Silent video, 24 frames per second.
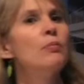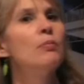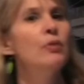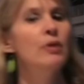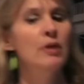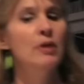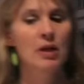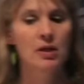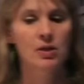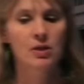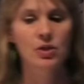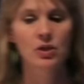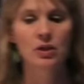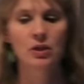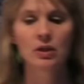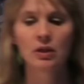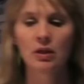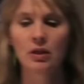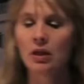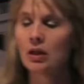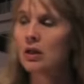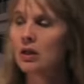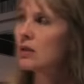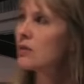
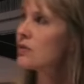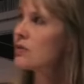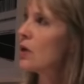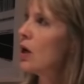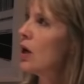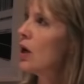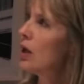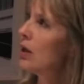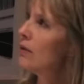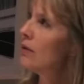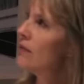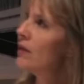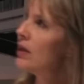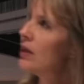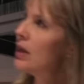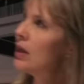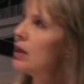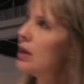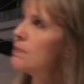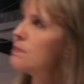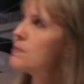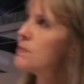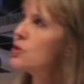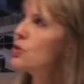production is called
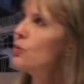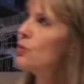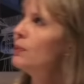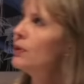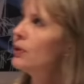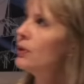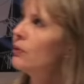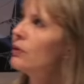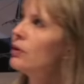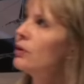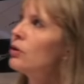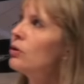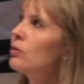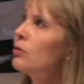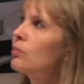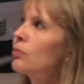the superior